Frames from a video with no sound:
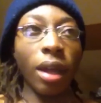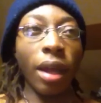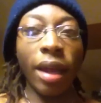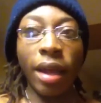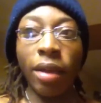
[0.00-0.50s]

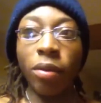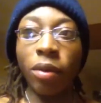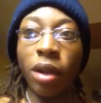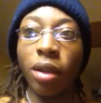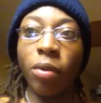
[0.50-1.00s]

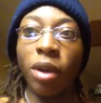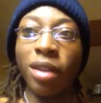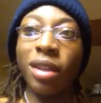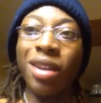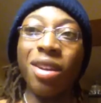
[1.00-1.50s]
And when I
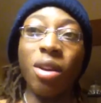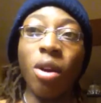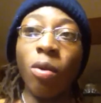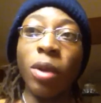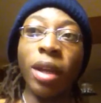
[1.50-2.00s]
say a good
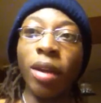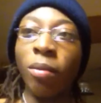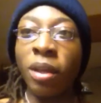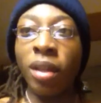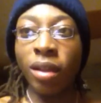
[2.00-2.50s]
whole week, I don't
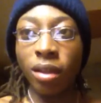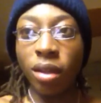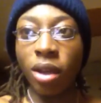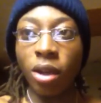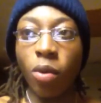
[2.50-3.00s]
mean like
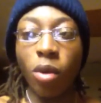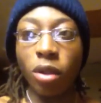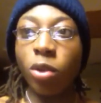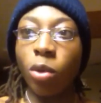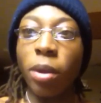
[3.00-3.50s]
one
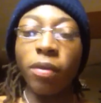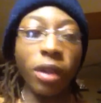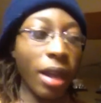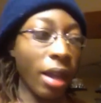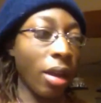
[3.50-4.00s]
scoop every
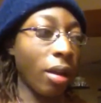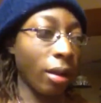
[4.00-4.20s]
day.